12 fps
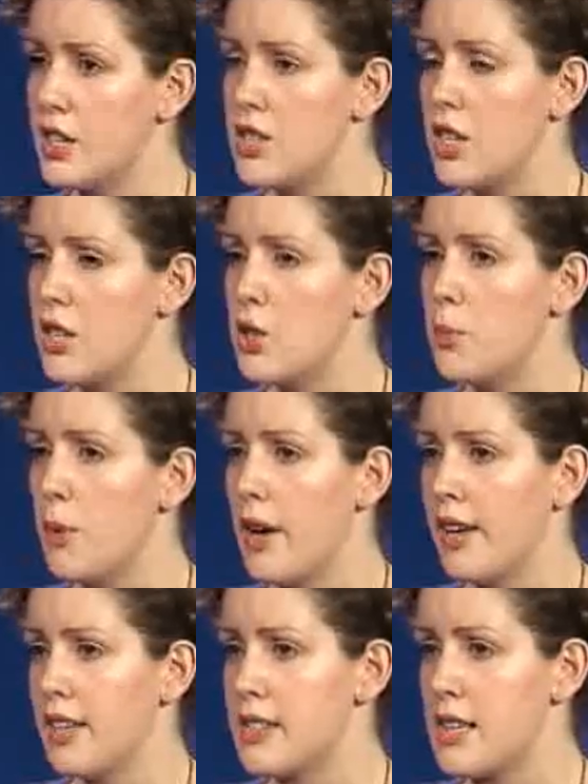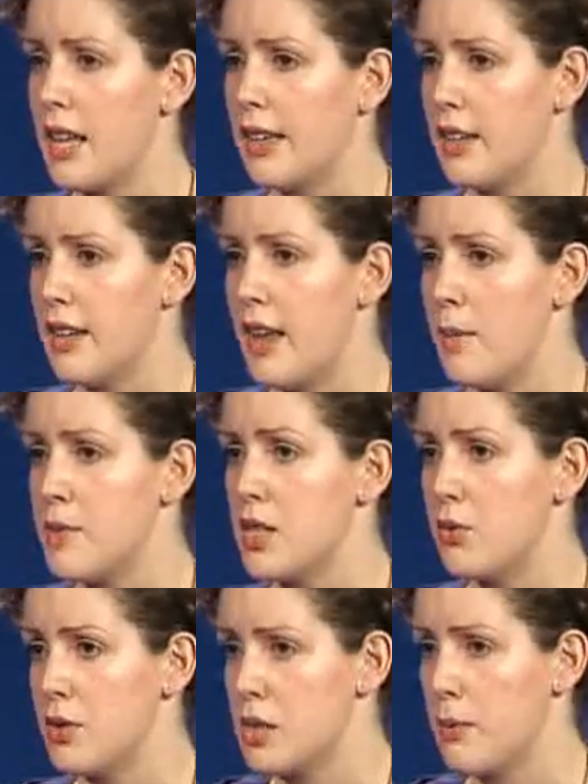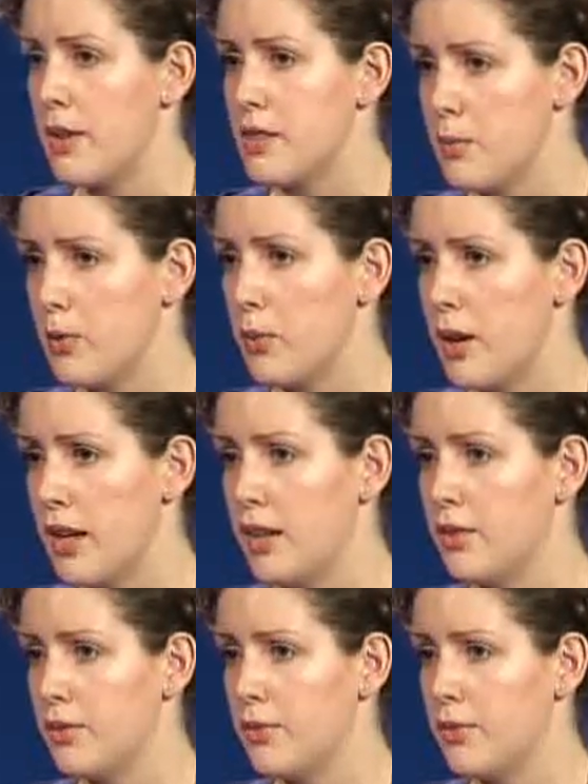continue buying and selling their names in a responsible way.